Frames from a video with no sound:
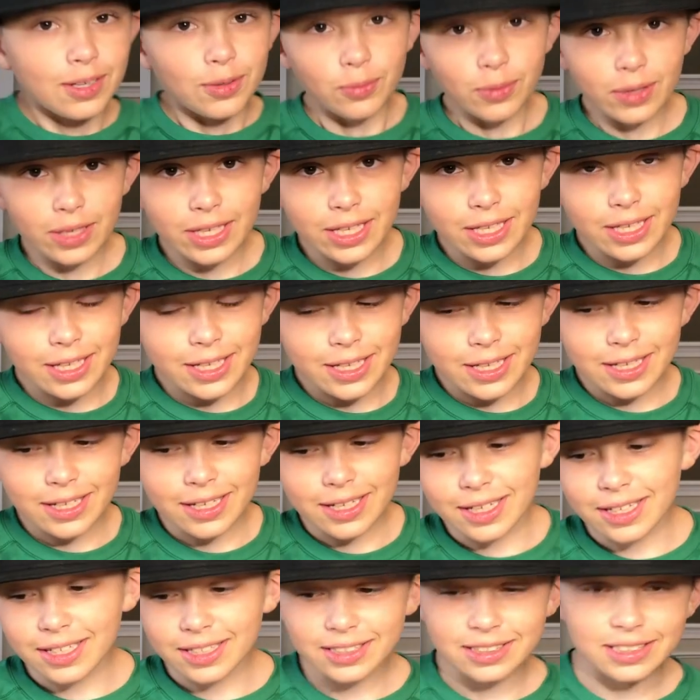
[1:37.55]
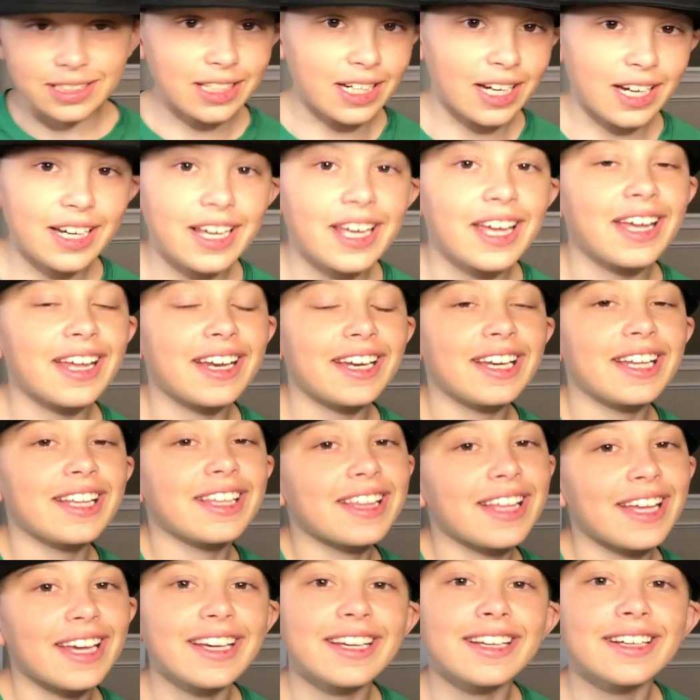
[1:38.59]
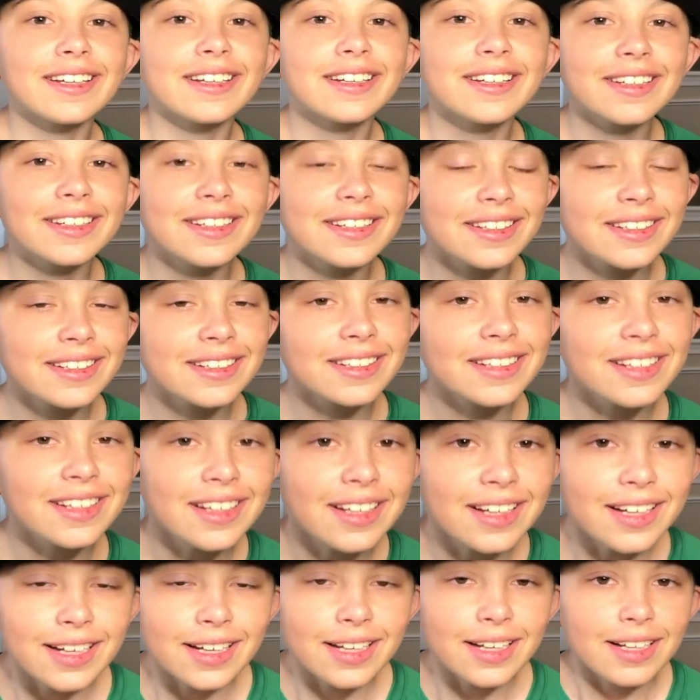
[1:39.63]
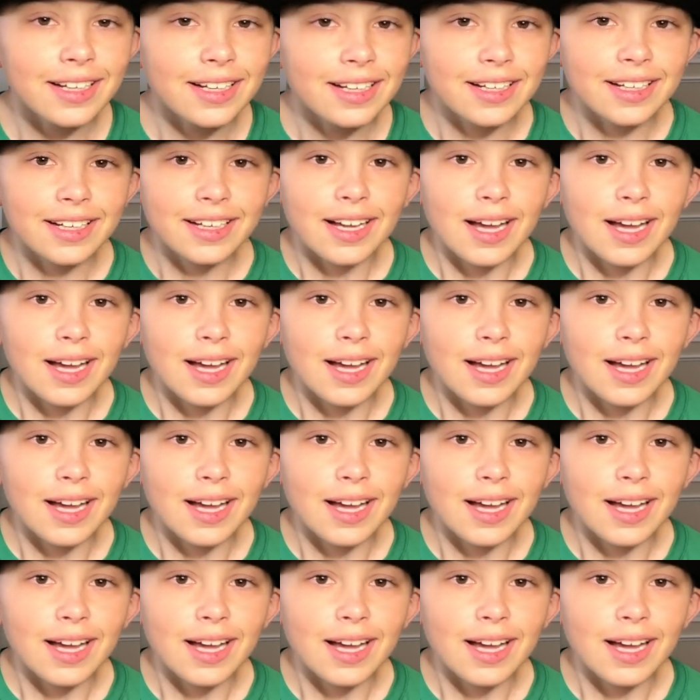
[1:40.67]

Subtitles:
we did not get anything. Nothing at all, not a thing.